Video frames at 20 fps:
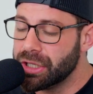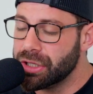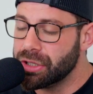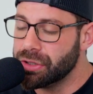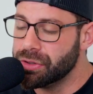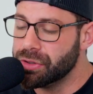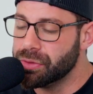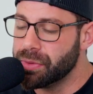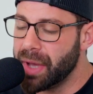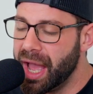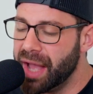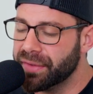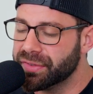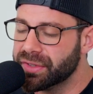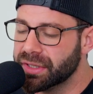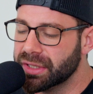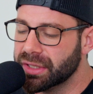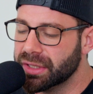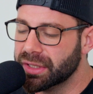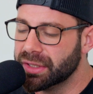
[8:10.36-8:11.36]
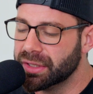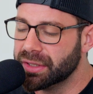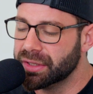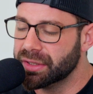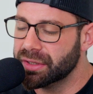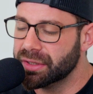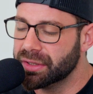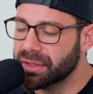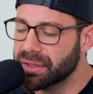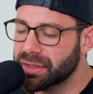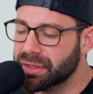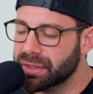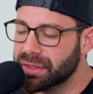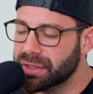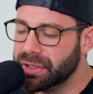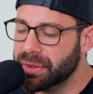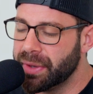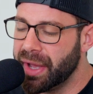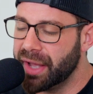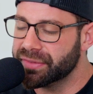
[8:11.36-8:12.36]
You have
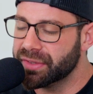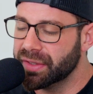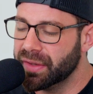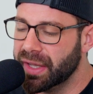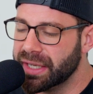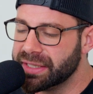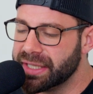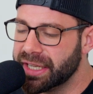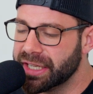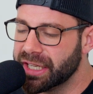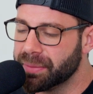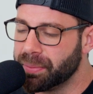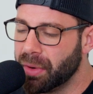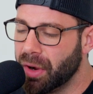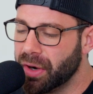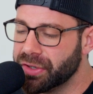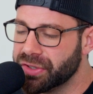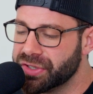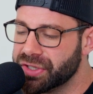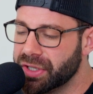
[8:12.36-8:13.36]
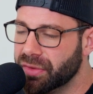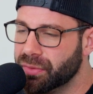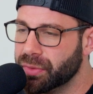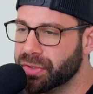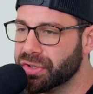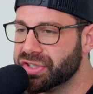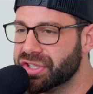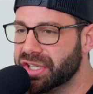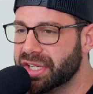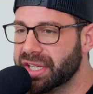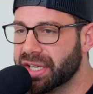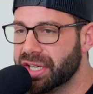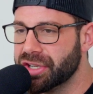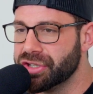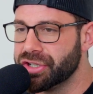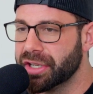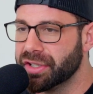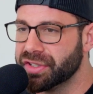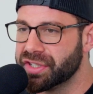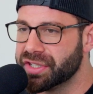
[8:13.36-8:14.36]
to like take it upon yourself when you're sitting in a
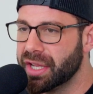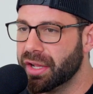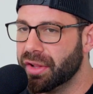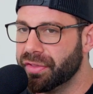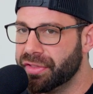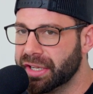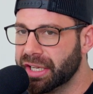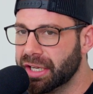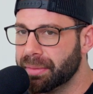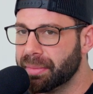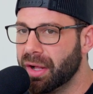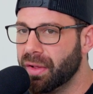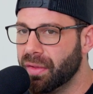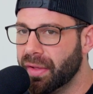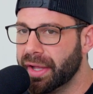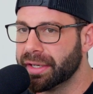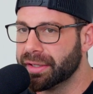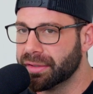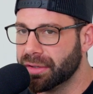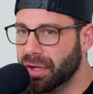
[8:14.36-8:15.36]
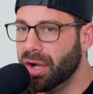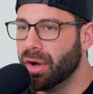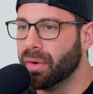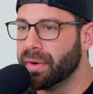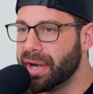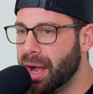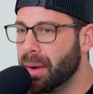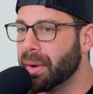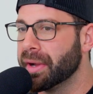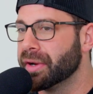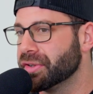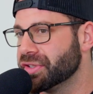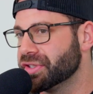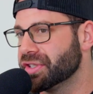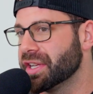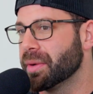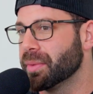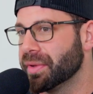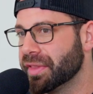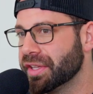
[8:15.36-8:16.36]
jail cell thinking about like, oh, now I
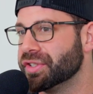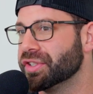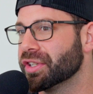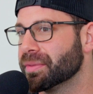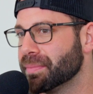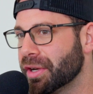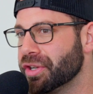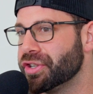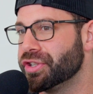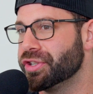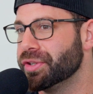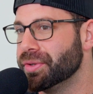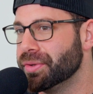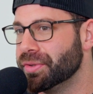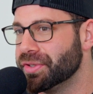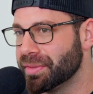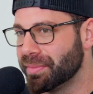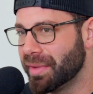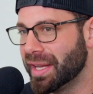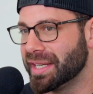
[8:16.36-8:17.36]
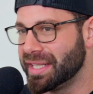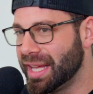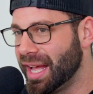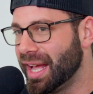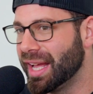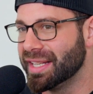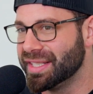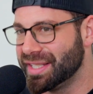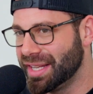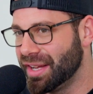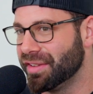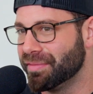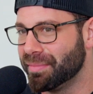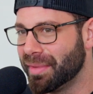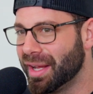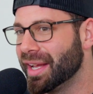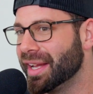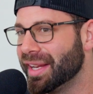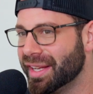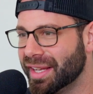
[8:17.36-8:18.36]
understand why they took my shoes and my ties out of
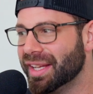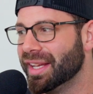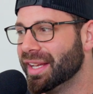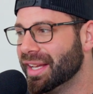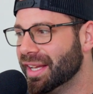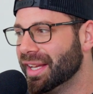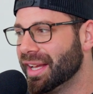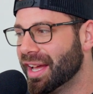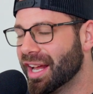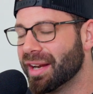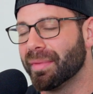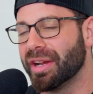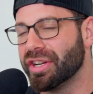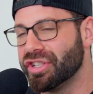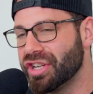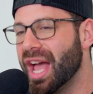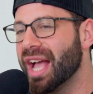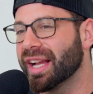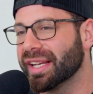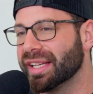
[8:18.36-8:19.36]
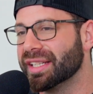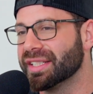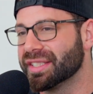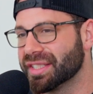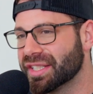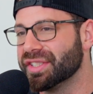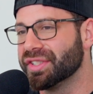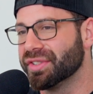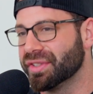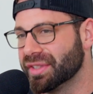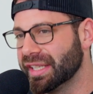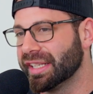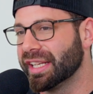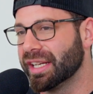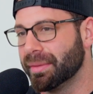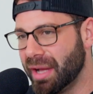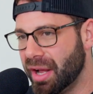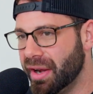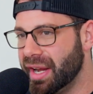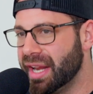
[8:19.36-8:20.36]
my jackets, because you're thinking
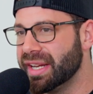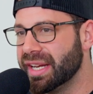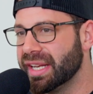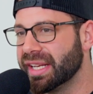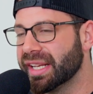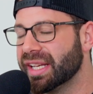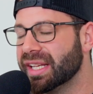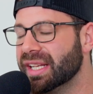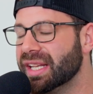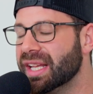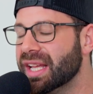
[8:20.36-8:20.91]
about ending it.